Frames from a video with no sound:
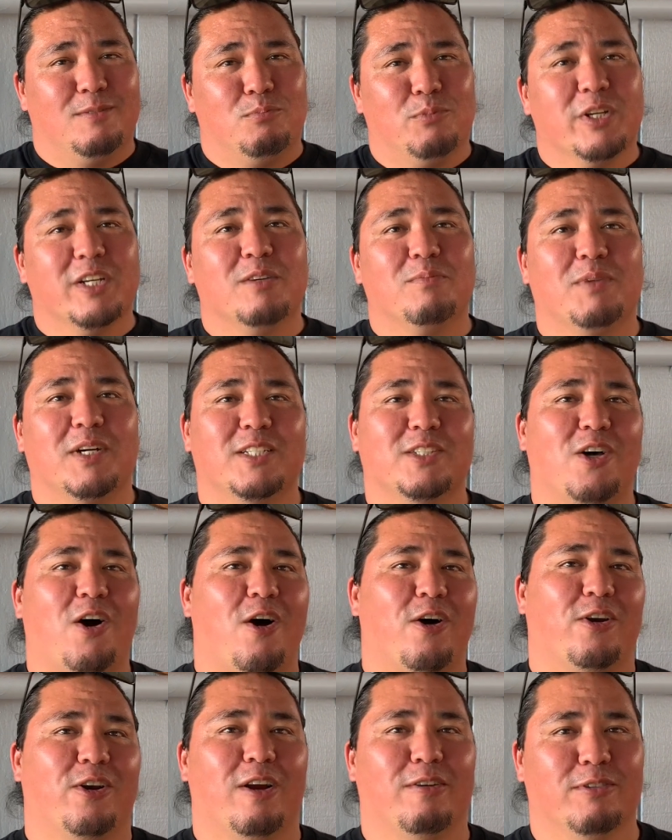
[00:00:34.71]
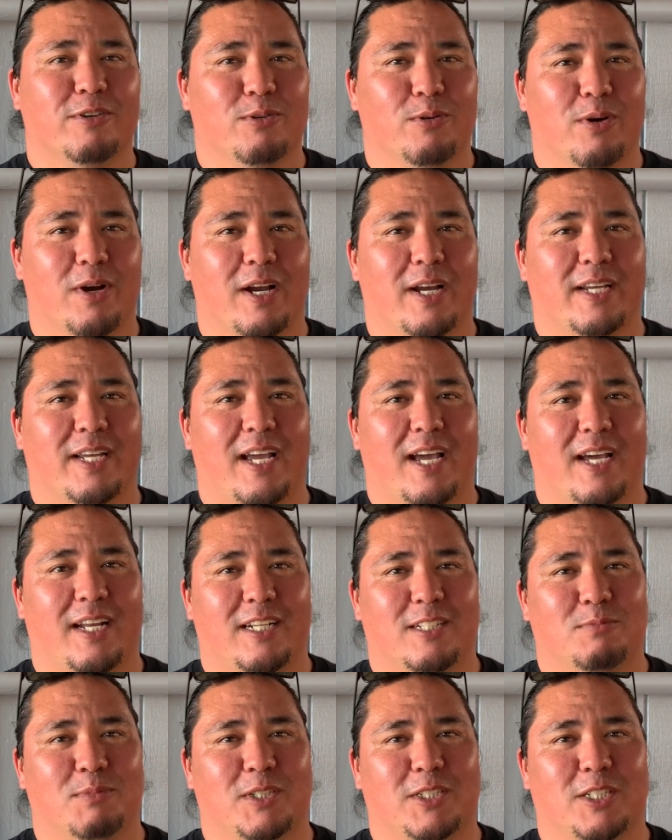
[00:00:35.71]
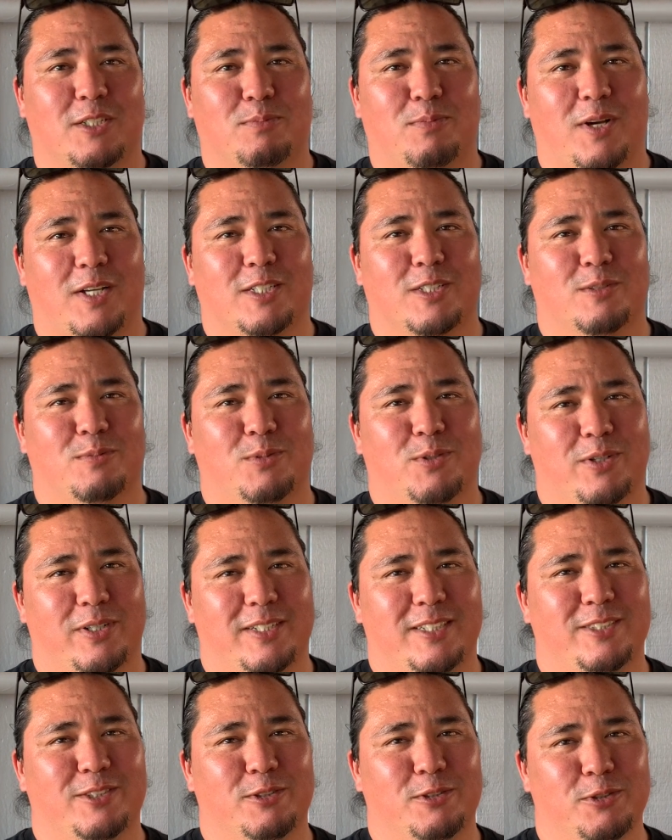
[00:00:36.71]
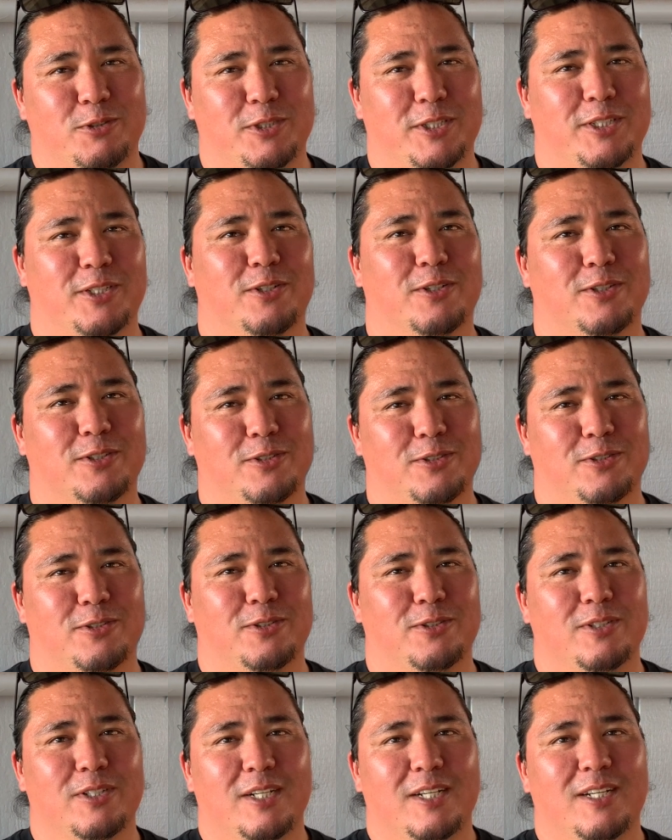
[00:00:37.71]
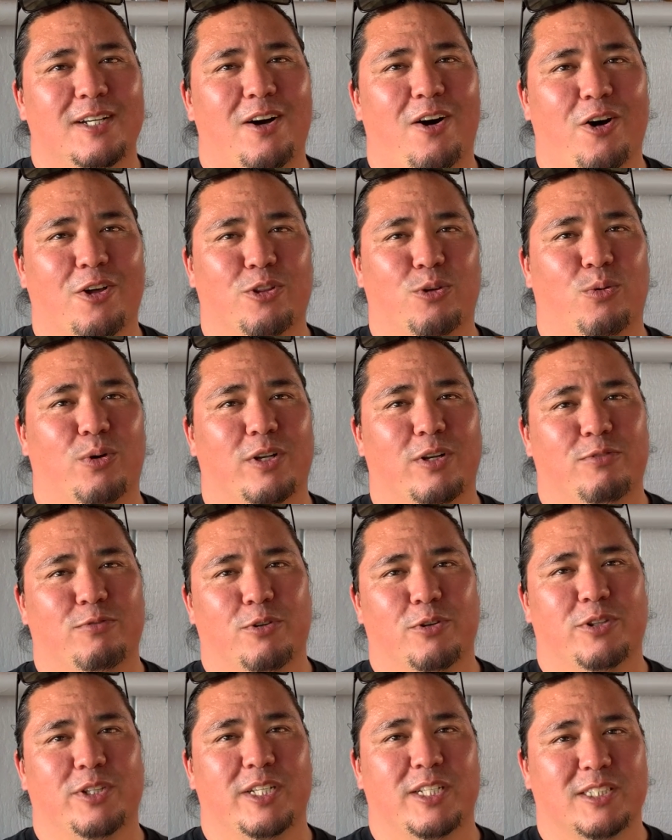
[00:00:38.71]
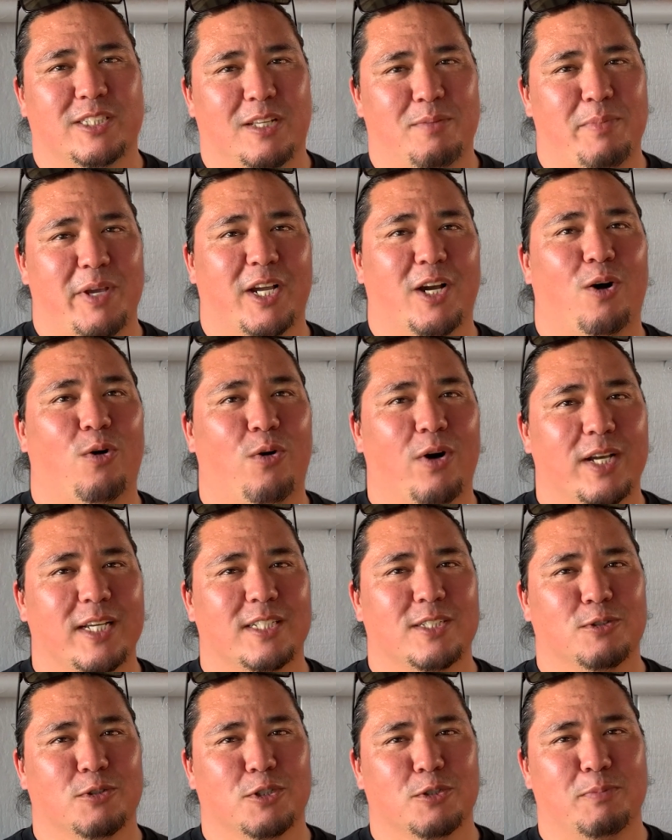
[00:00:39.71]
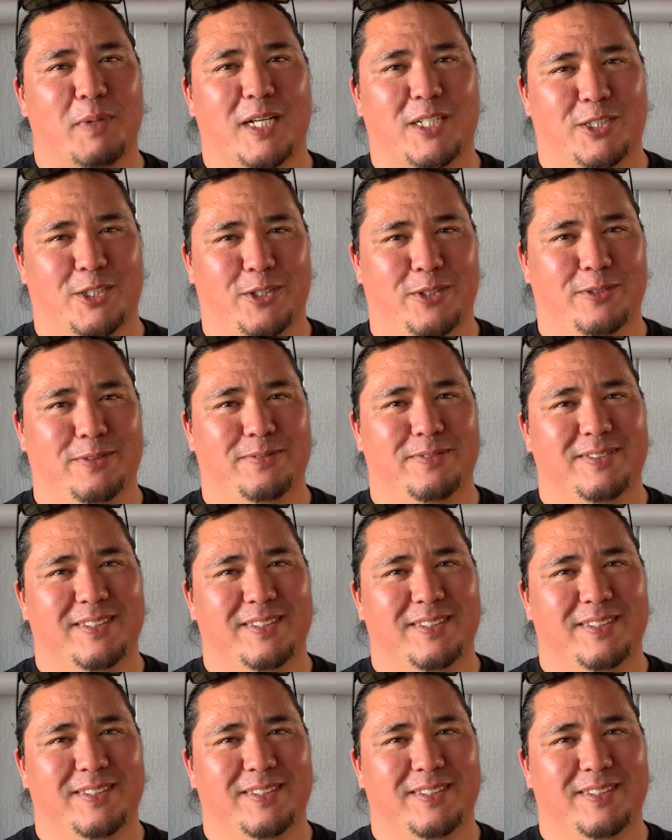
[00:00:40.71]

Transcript: bringing my daughter everywhere I can as much as possible and introducing her to all the wonderful things that make Hawaii so special.